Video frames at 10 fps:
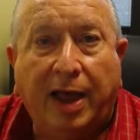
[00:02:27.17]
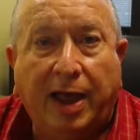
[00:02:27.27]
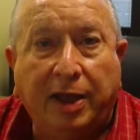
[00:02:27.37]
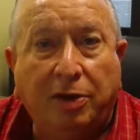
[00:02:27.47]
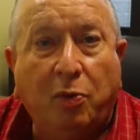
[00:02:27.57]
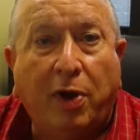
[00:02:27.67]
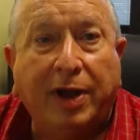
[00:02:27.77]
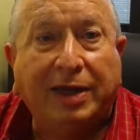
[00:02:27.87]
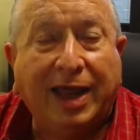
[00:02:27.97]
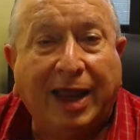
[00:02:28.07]
You'll want to
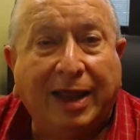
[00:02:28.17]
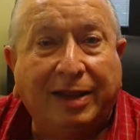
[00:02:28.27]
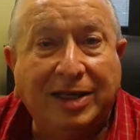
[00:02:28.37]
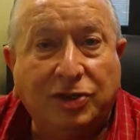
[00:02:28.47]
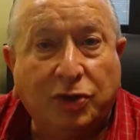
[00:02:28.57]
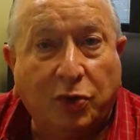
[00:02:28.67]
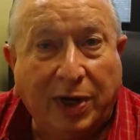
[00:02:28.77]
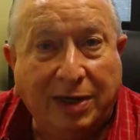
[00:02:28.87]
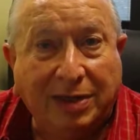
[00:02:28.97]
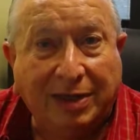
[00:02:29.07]
take at least
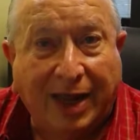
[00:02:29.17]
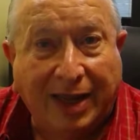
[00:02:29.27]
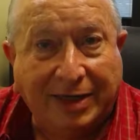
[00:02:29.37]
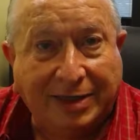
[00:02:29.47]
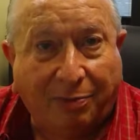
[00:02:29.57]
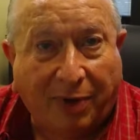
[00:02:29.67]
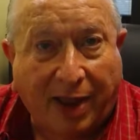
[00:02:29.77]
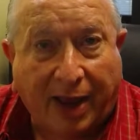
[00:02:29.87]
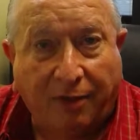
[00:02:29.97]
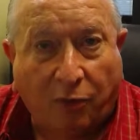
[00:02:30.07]
3-day
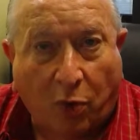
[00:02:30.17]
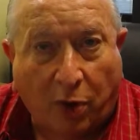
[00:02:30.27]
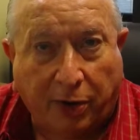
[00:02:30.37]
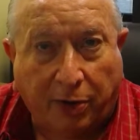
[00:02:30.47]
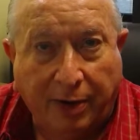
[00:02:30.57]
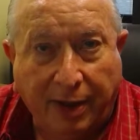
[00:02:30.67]
supply of water.